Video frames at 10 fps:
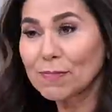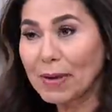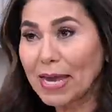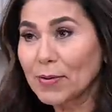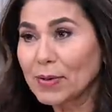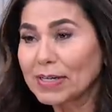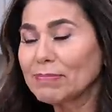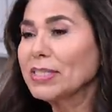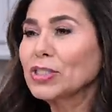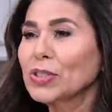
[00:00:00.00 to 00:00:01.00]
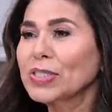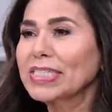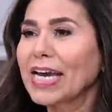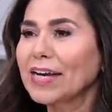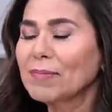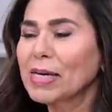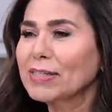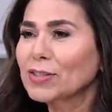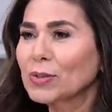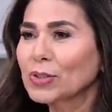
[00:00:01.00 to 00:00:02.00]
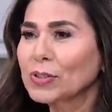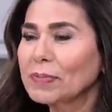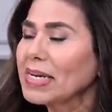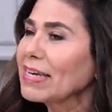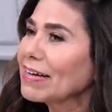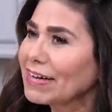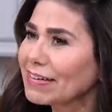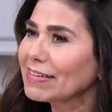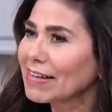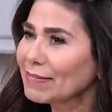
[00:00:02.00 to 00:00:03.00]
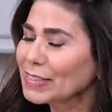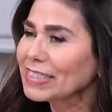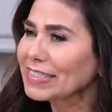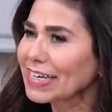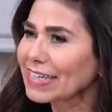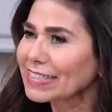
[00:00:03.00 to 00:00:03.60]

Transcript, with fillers: you make one, be sure to tag me on social media. I'd love to see